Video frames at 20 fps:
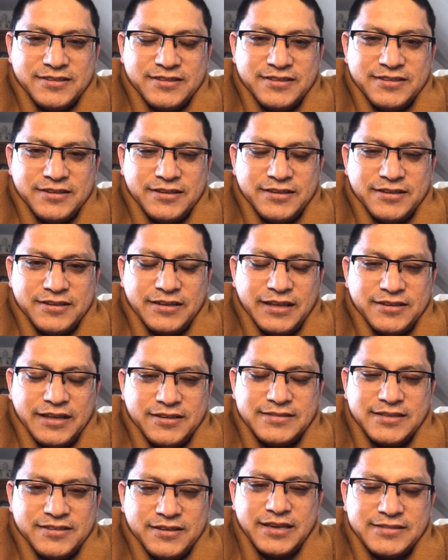And
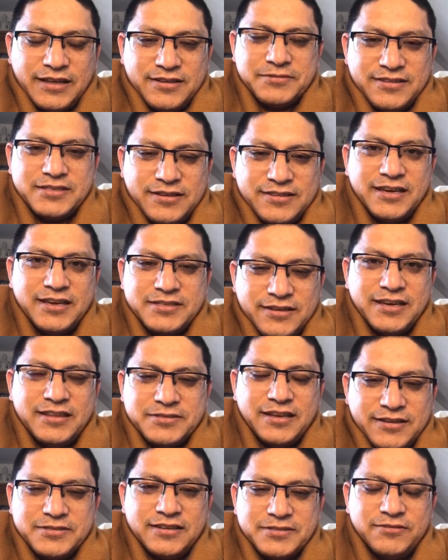as I have said,
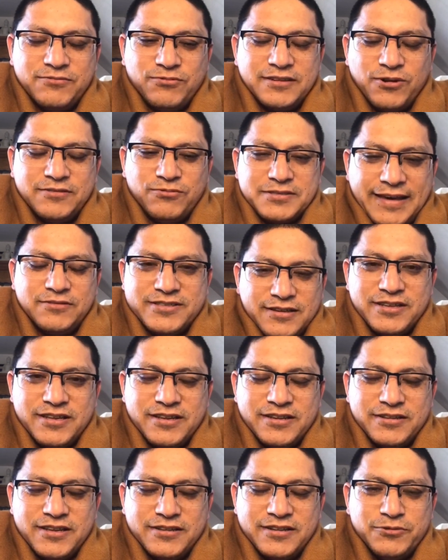that it was
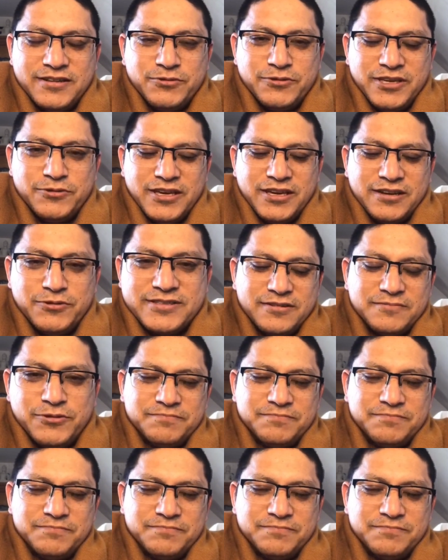New Year,